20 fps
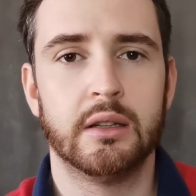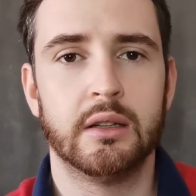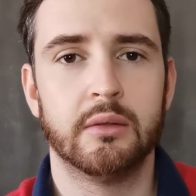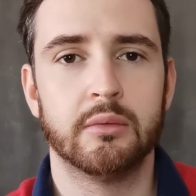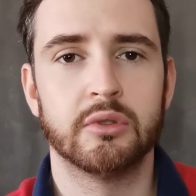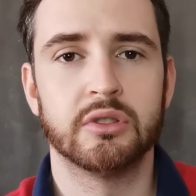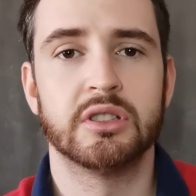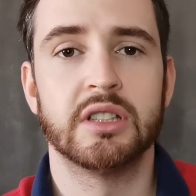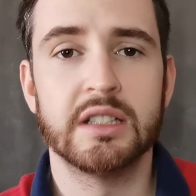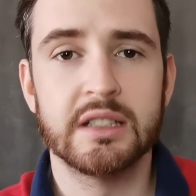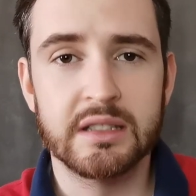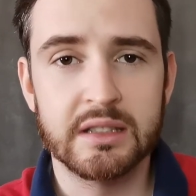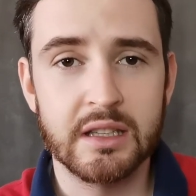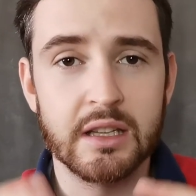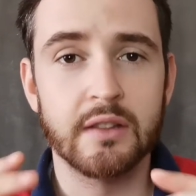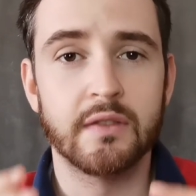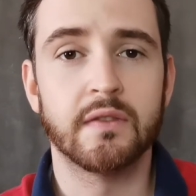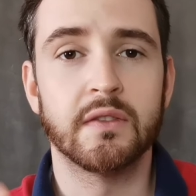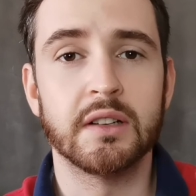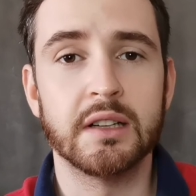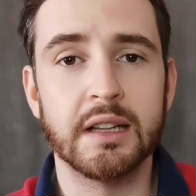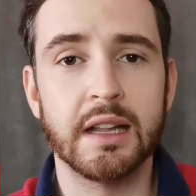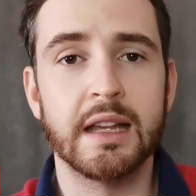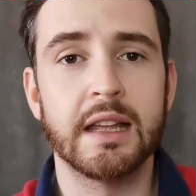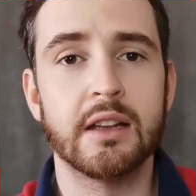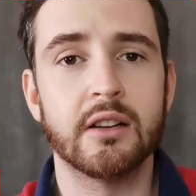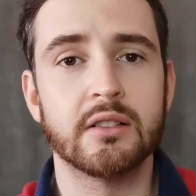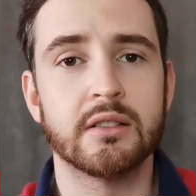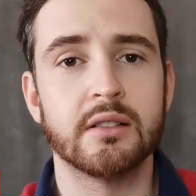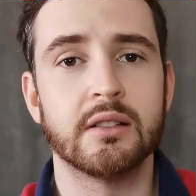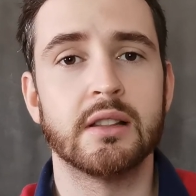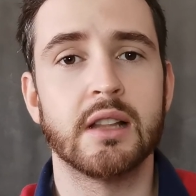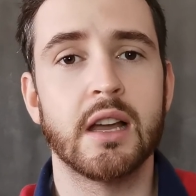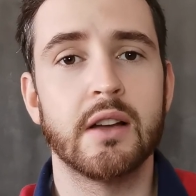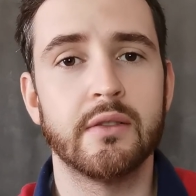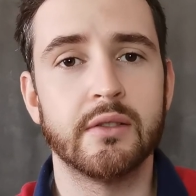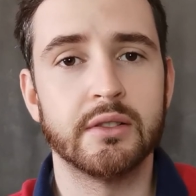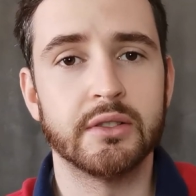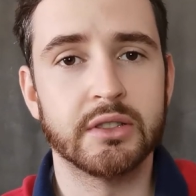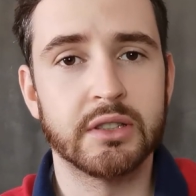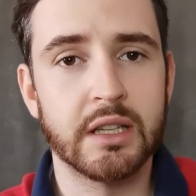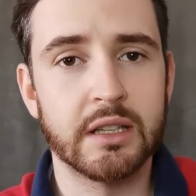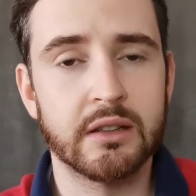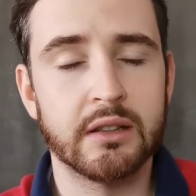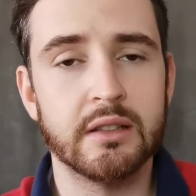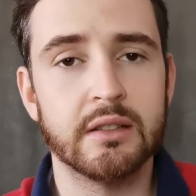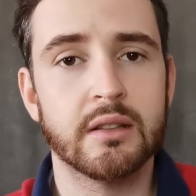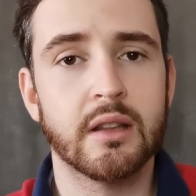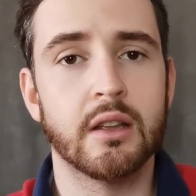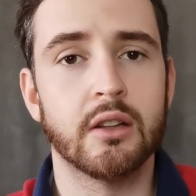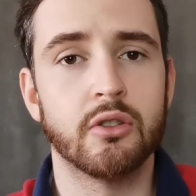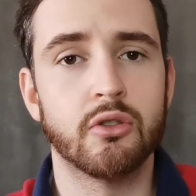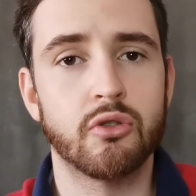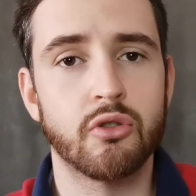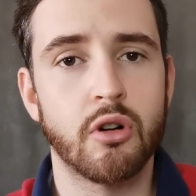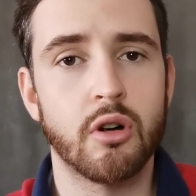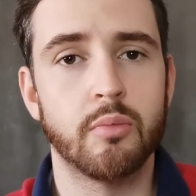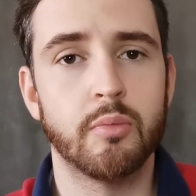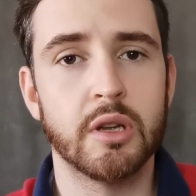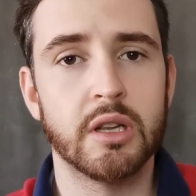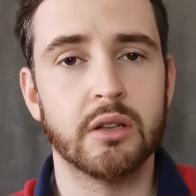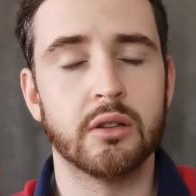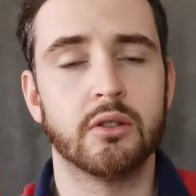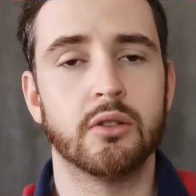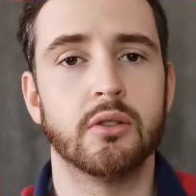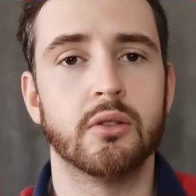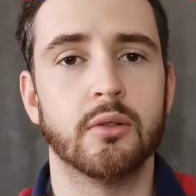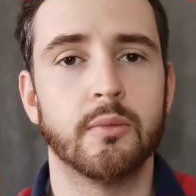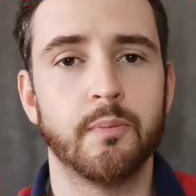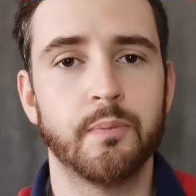Because there's different layers and levels that this can drop into.